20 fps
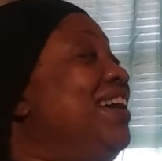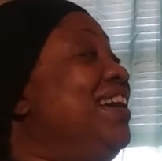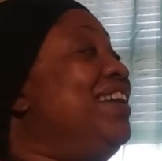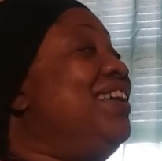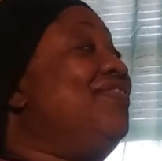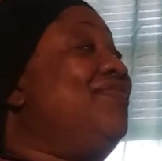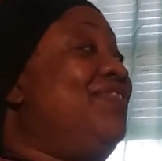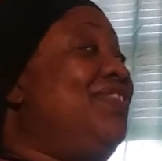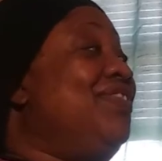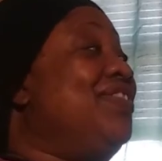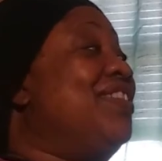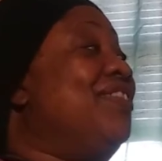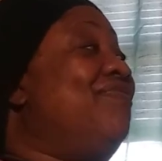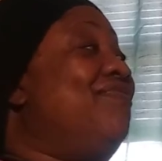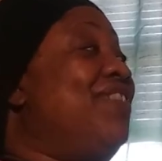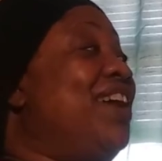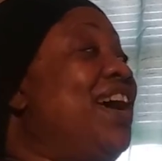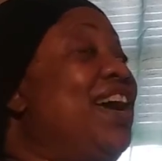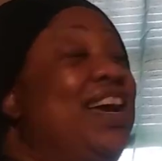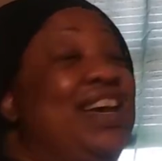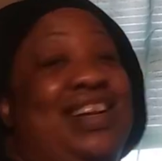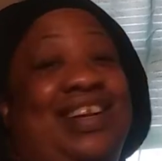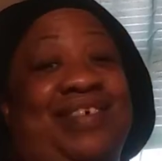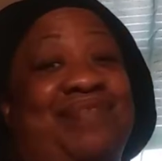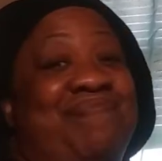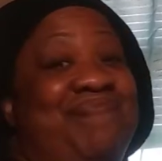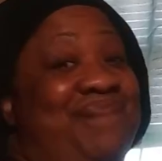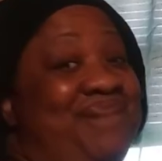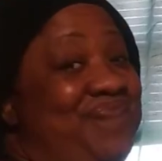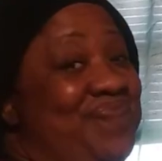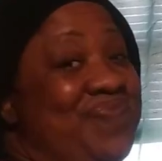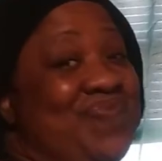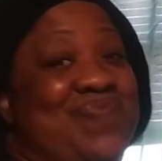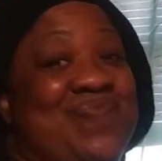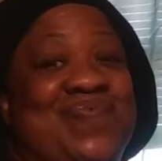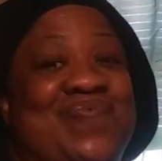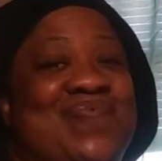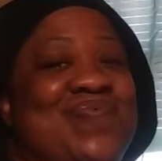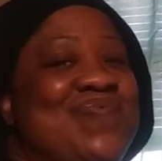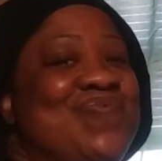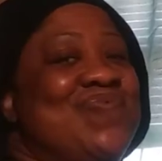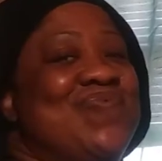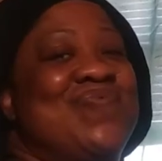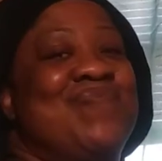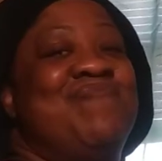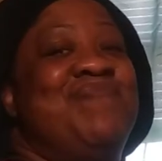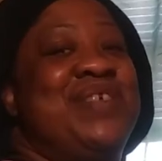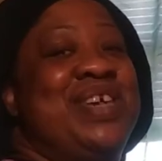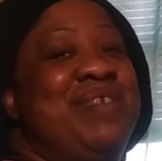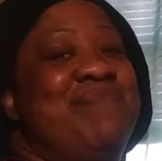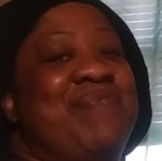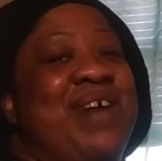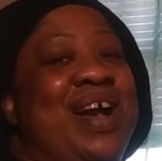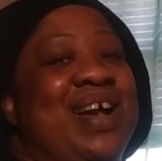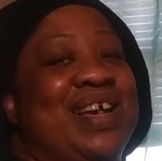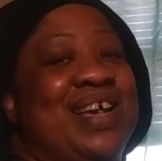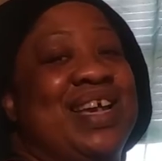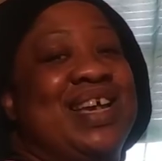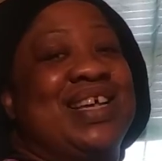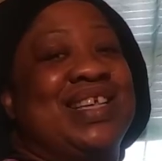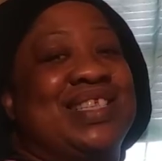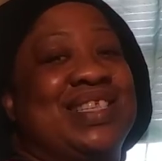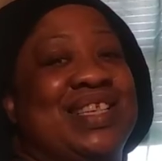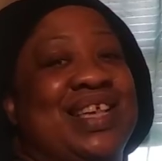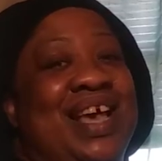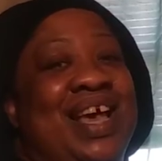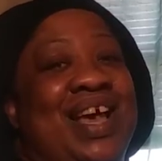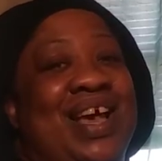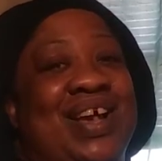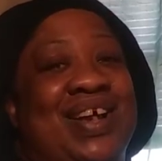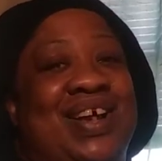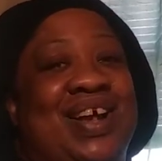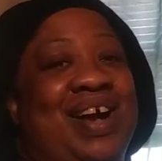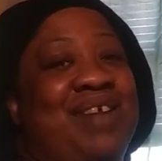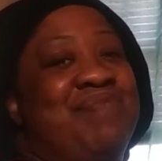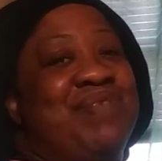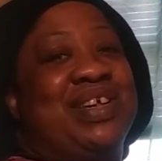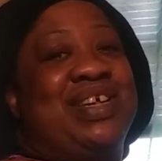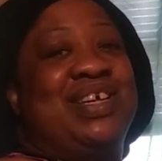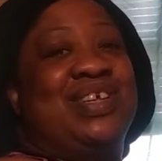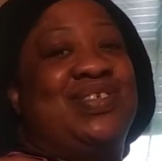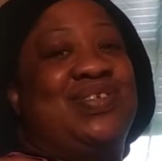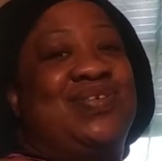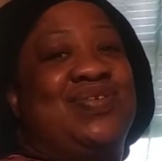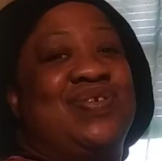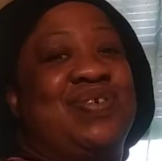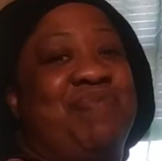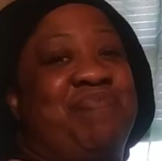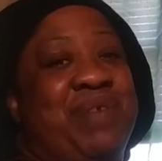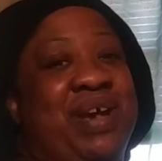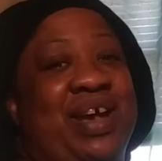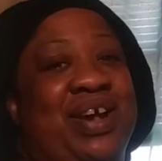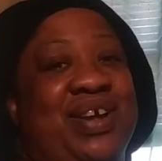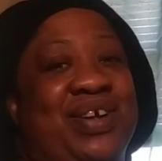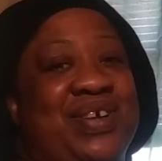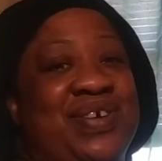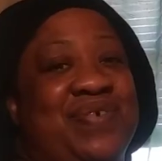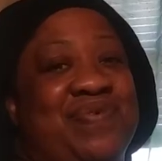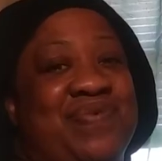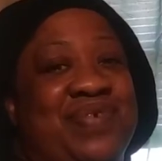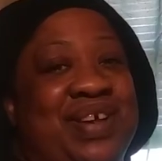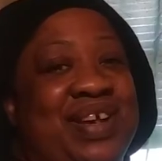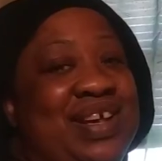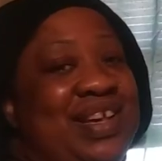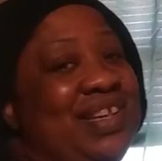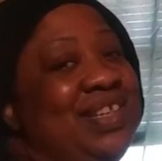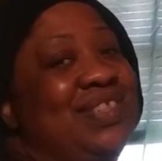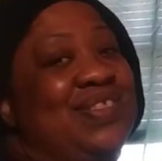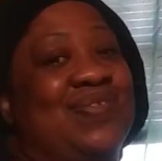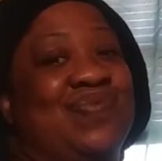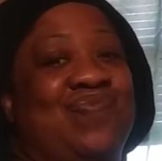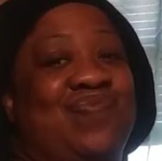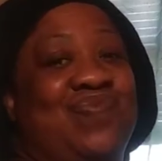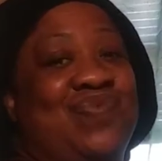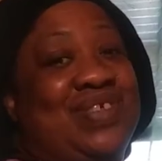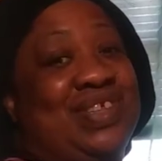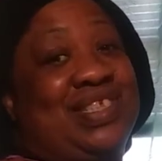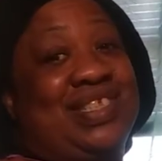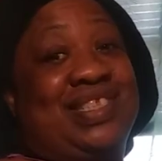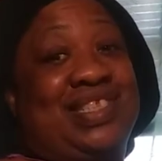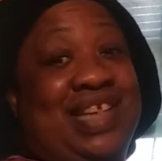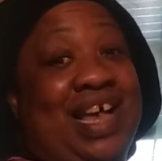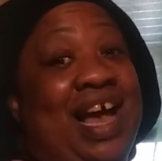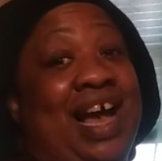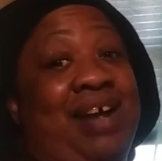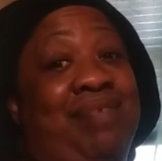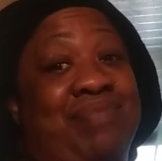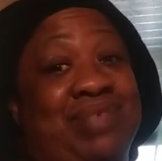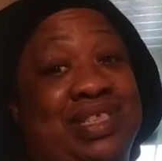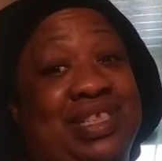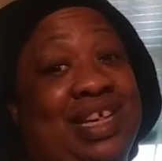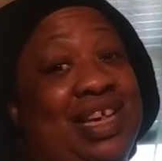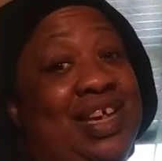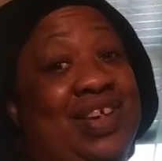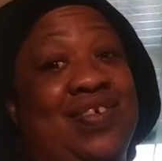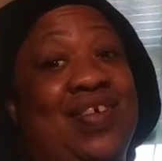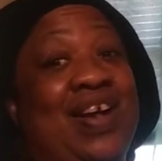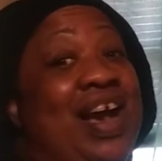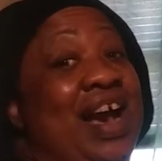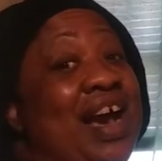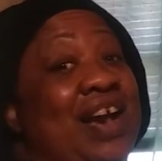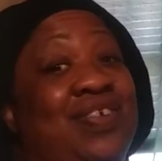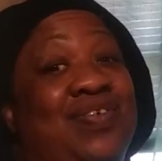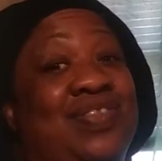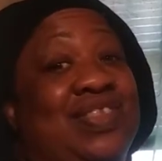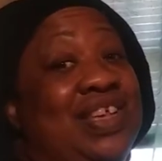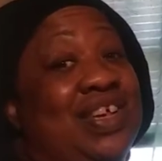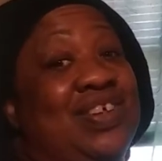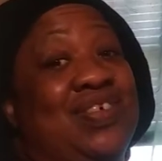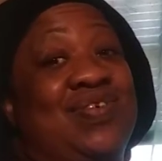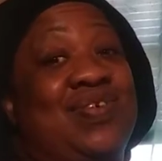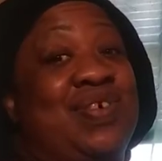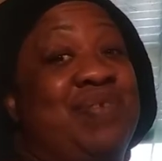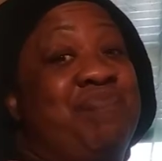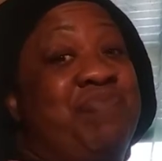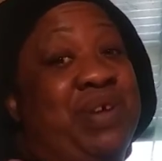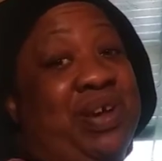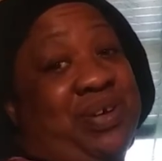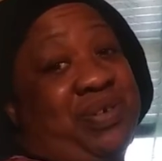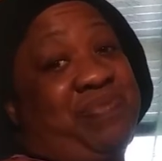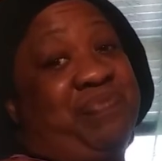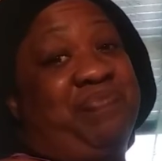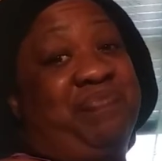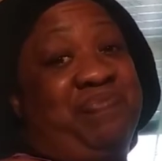if you can find them, be my guest. Come and get you a pair of earrings because I'm going to tell you, I don't think you can pick them.